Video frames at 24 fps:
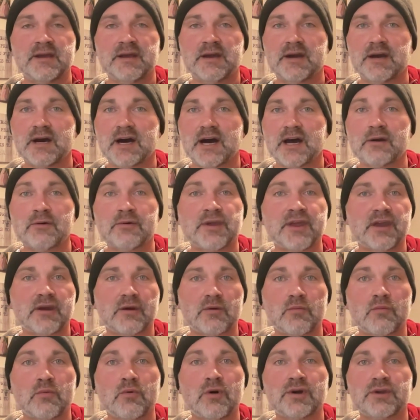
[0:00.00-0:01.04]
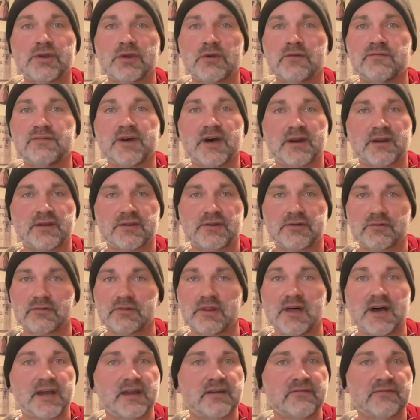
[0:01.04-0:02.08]
I don't care what you've done in your
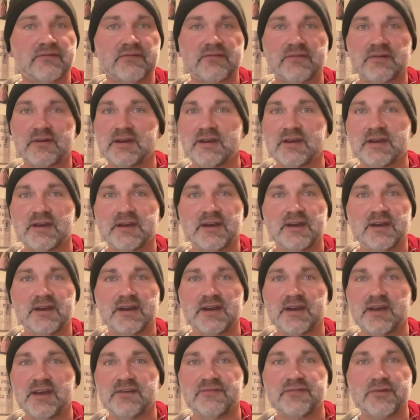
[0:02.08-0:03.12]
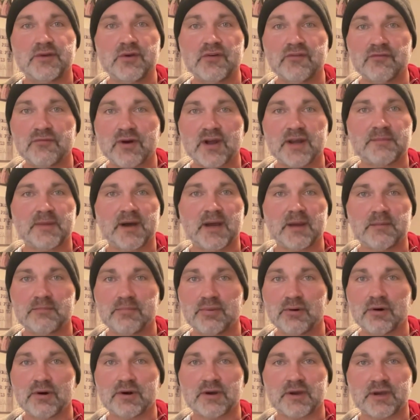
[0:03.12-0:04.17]
life. If you've read my
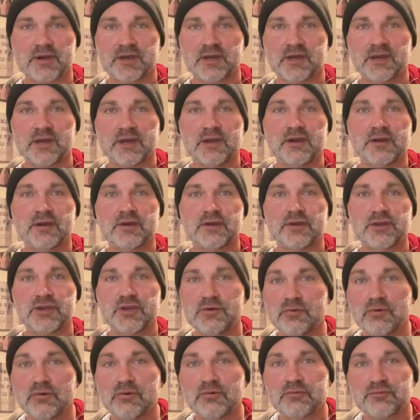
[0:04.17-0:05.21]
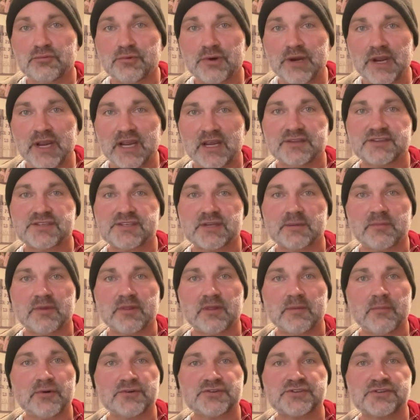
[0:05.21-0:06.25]
book, you will read some of the
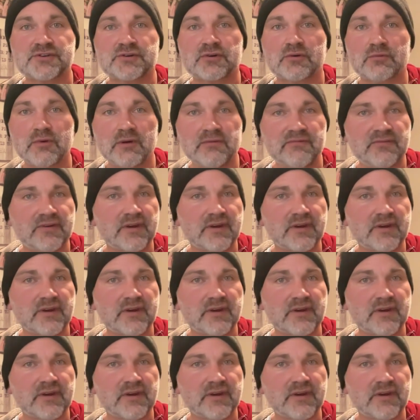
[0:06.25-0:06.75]
most horrific